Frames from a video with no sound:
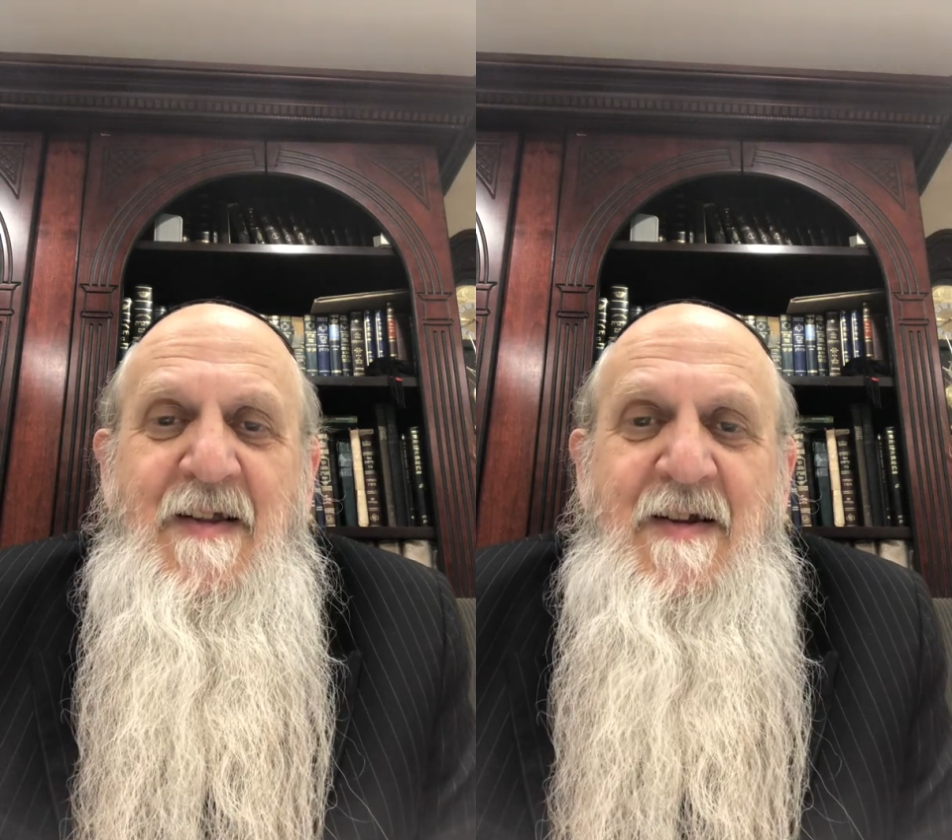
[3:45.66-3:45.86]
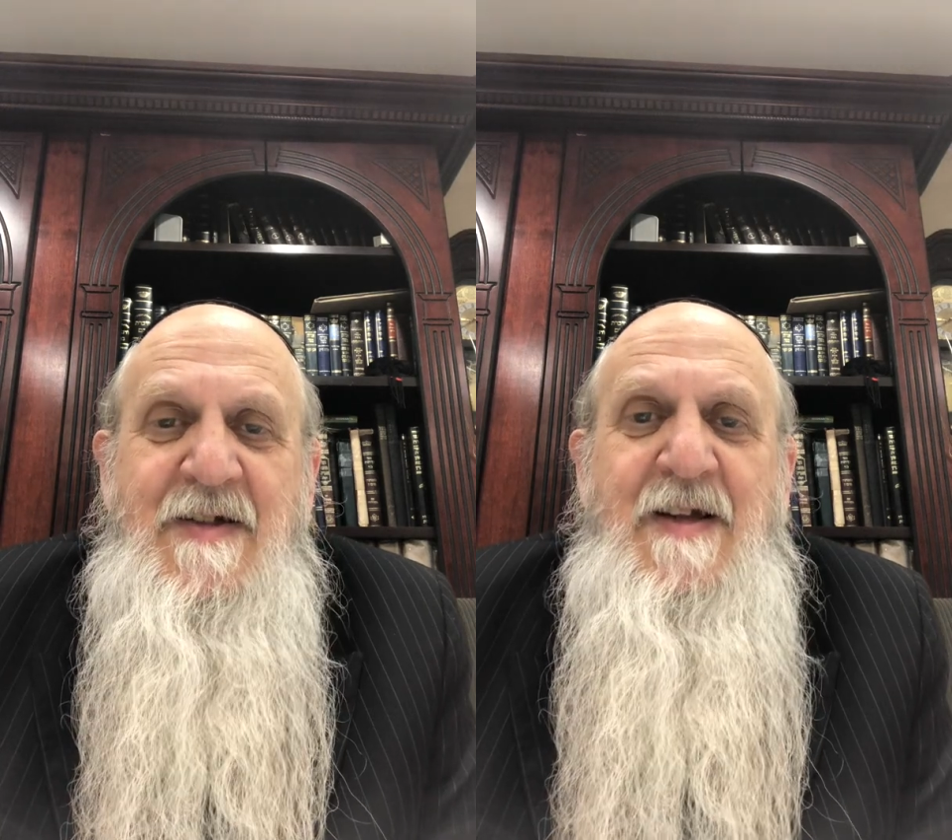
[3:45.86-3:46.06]

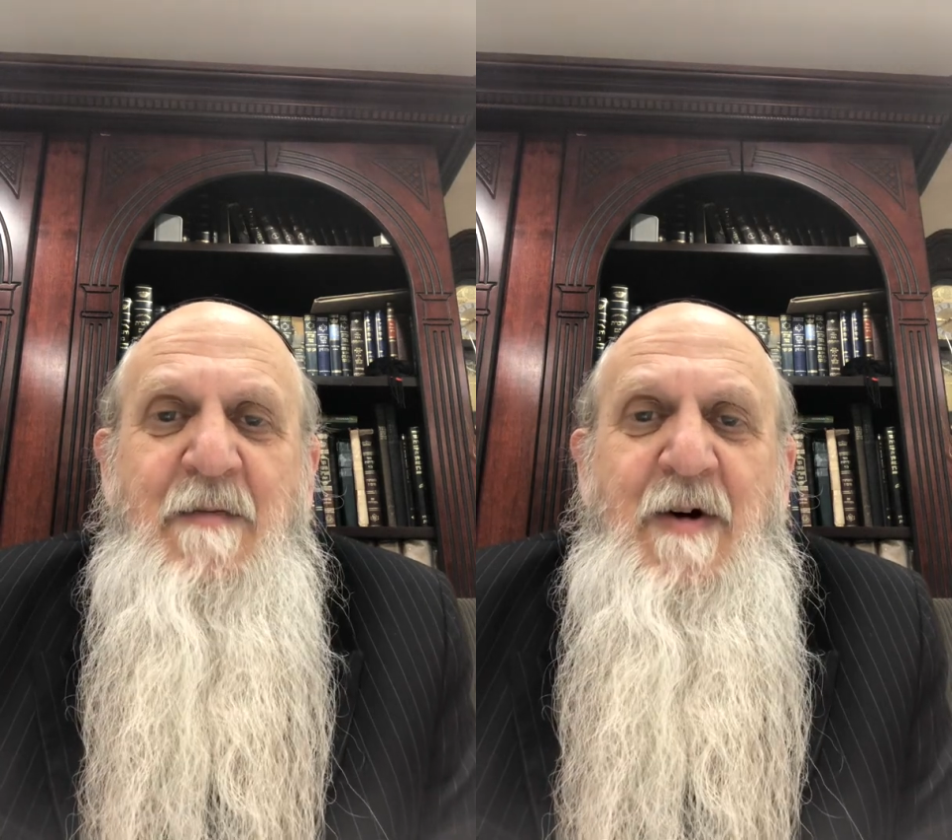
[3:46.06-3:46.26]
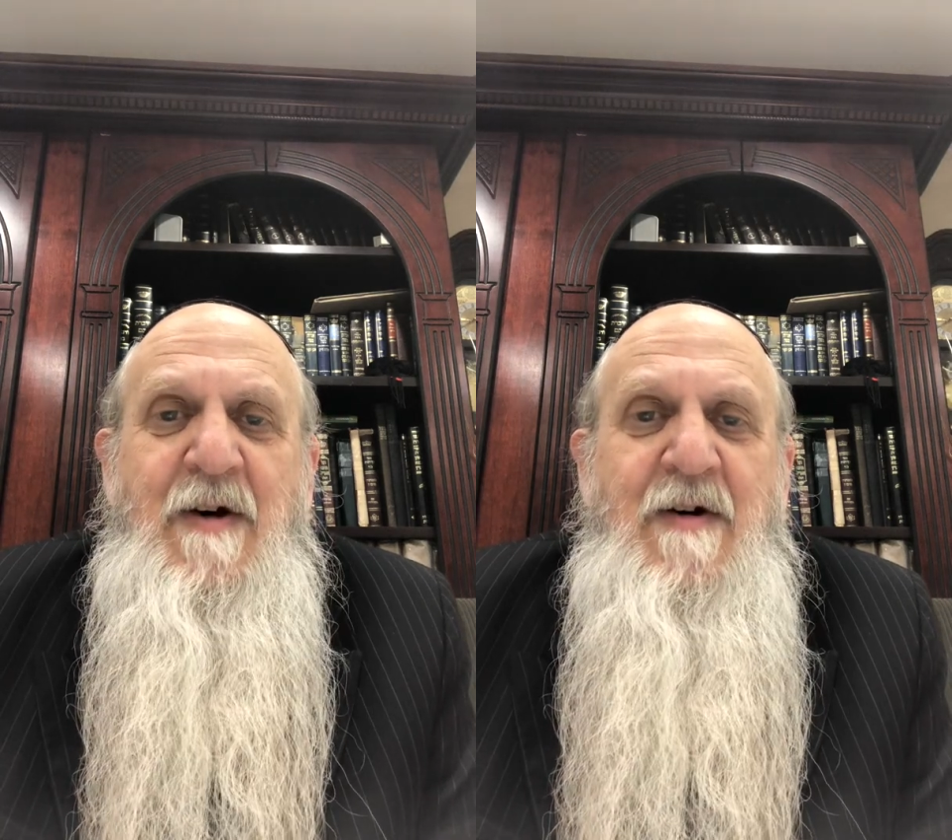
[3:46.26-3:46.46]

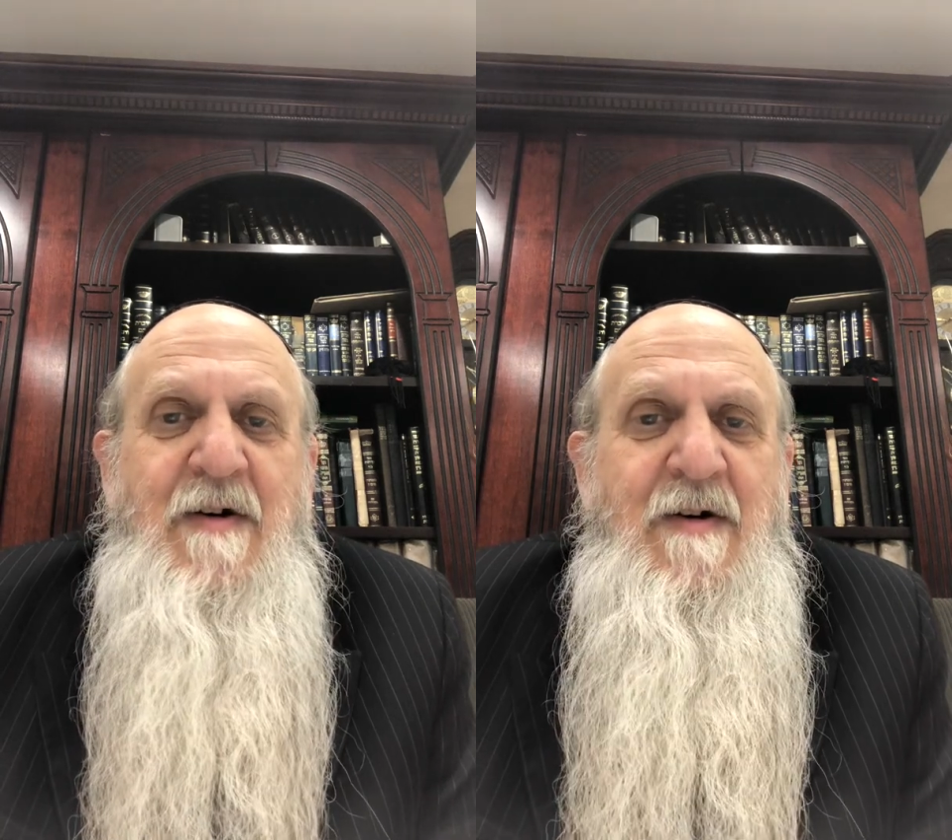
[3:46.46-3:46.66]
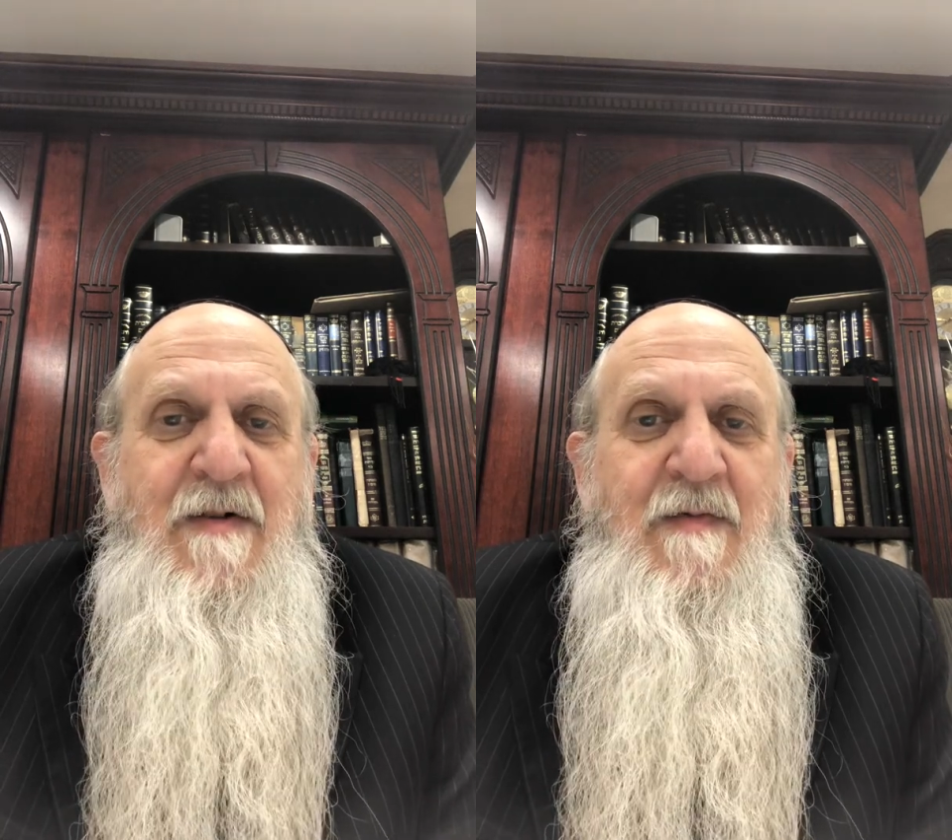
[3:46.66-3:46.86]
Simcha,
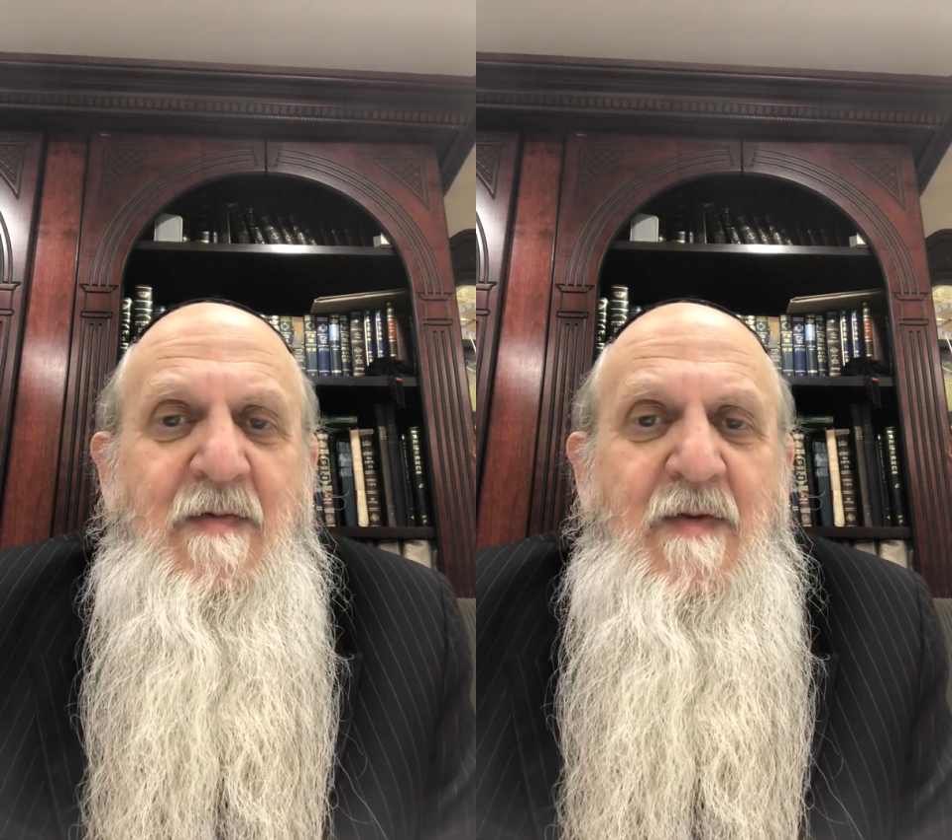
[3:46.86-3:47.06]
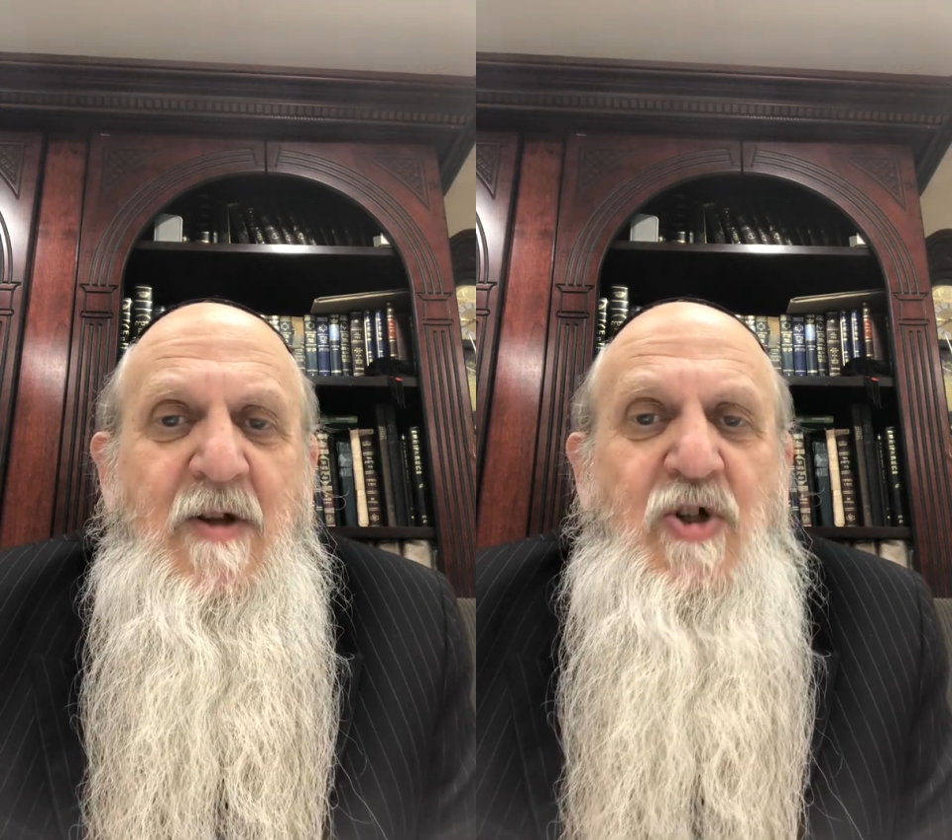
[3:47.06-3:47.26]

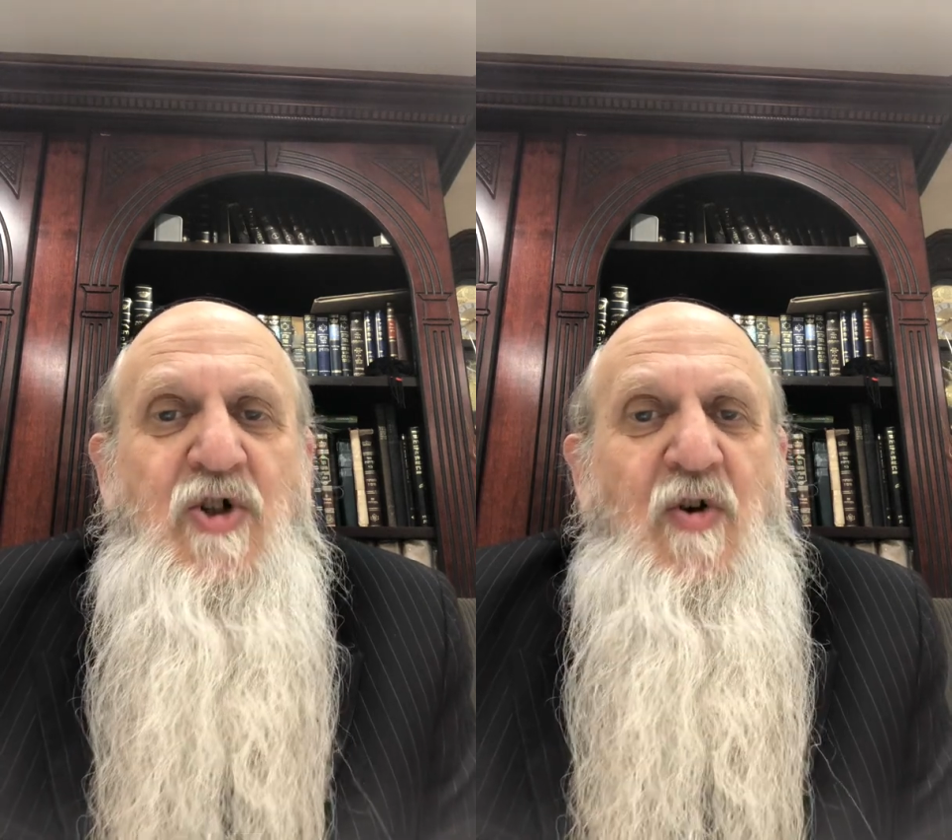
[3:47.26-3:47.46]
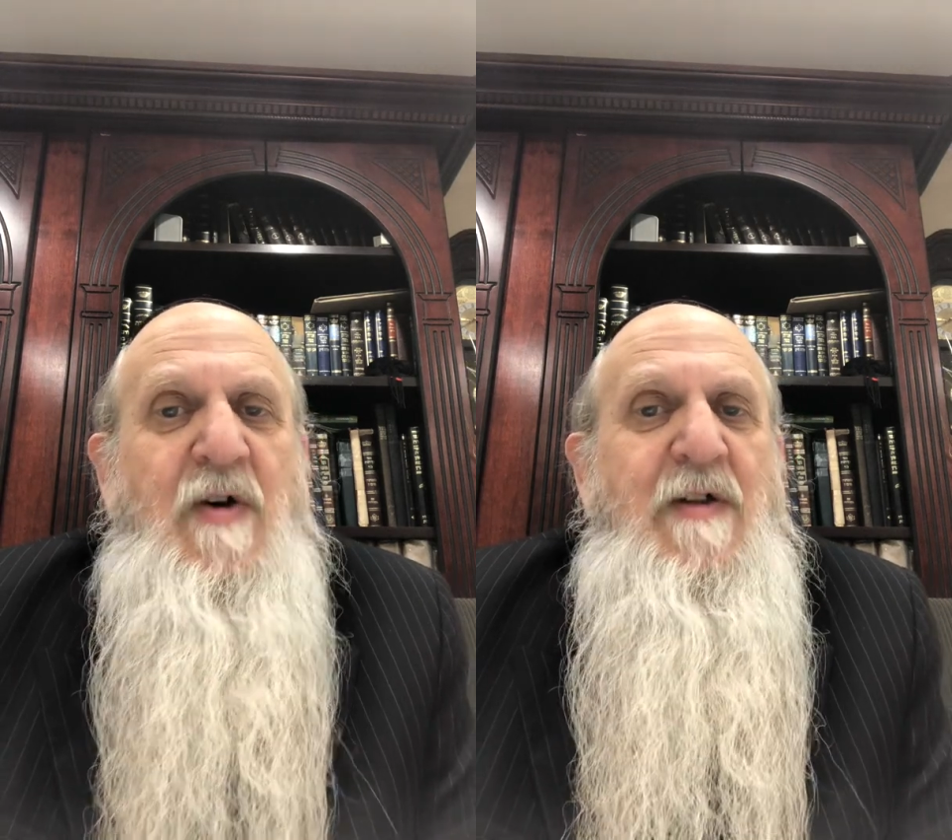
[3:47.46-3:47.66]
the
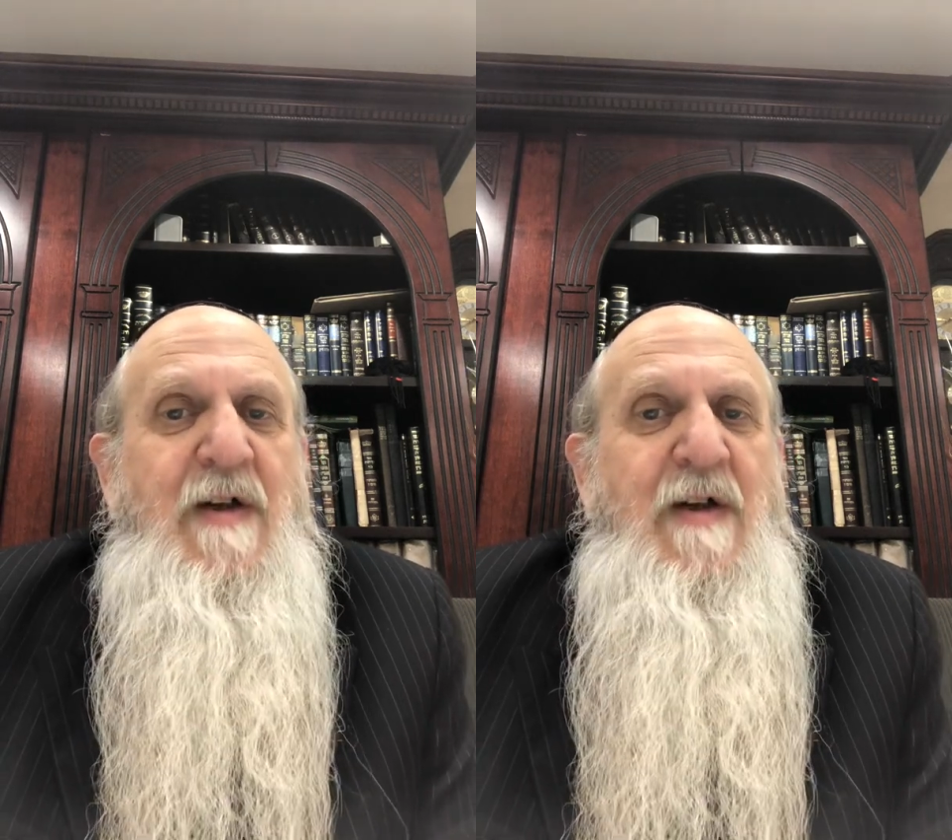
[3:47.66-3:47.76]
joy